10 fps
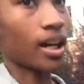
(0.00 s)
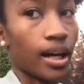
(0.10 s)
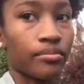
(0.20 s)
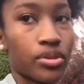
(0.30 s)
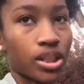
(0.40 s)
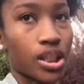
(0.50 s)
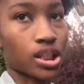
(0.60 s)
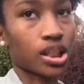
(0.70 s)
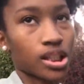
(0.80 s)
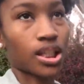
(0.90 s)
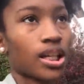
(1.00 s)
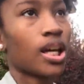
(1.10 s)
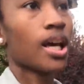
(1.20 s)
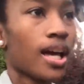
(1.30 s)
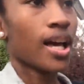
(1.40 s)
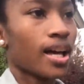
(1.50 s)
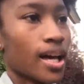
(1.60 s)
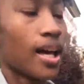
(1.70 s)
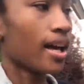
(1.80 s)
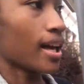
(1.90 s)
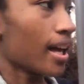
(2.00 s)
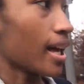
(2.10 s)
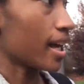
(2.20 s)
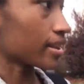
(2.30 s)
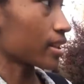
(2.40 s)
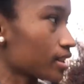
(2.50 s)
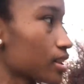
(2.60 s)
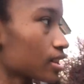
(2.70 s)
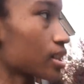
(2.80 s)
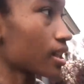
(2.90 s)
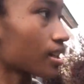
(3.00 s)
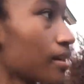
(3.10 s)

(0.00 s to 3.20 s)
I'm just at this